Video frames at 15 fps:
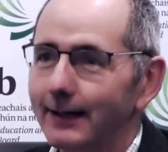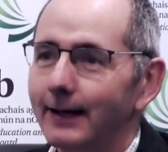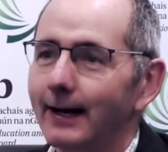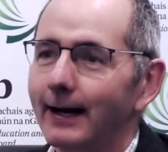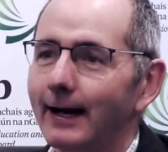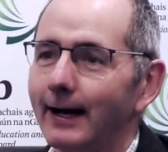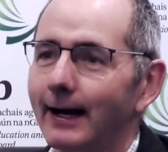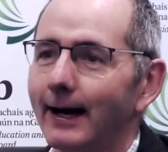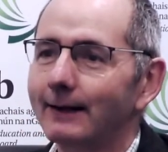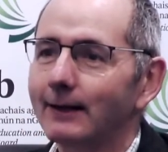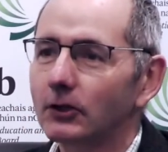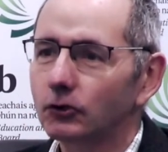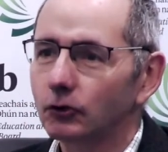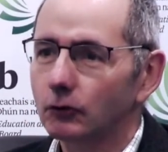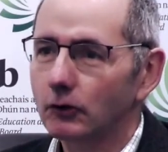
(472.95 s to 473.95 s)
And the
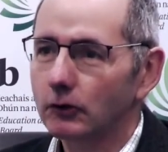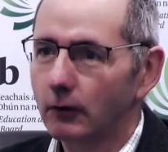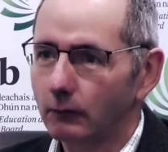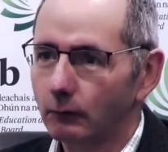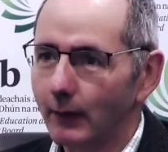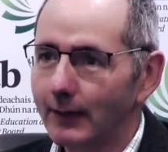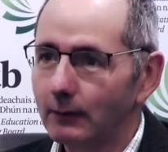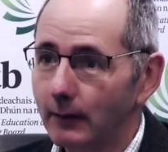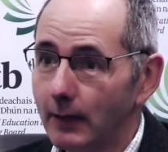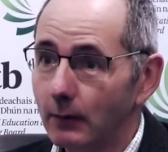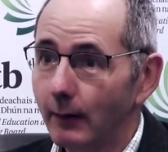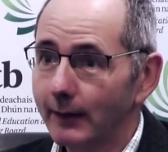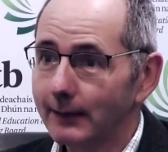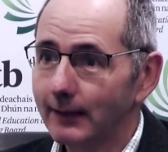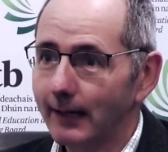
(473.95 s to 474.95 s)
students learn really, really
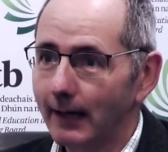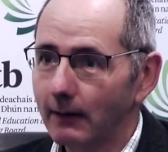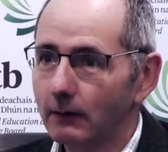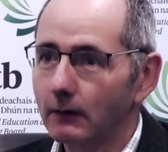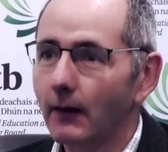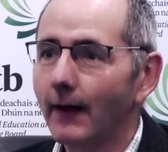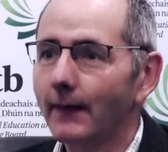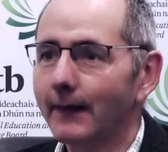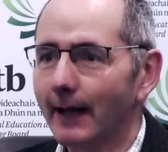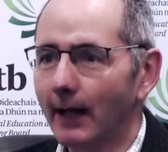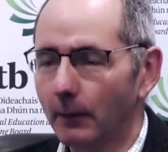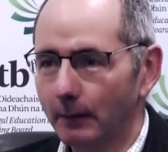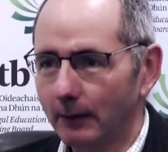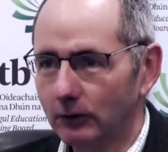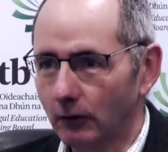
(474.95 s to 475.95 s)
well together, and they
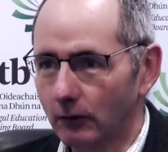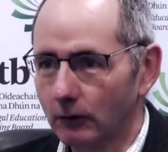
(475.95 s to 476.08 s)
help each other